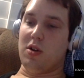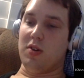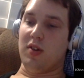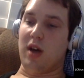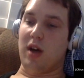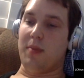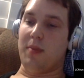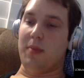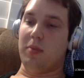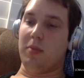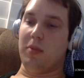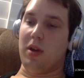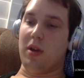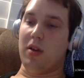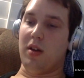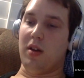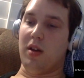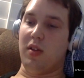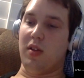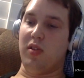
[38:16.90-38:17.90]
topic,
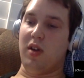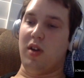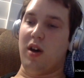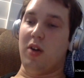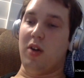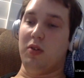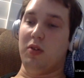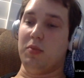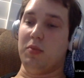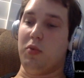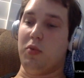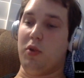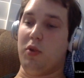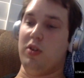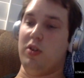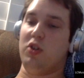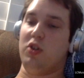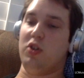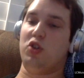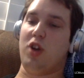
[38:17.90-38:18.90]
but I thought it was
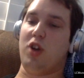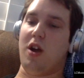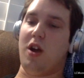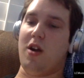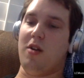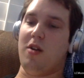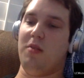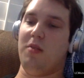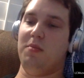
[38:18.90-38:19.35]
important to share.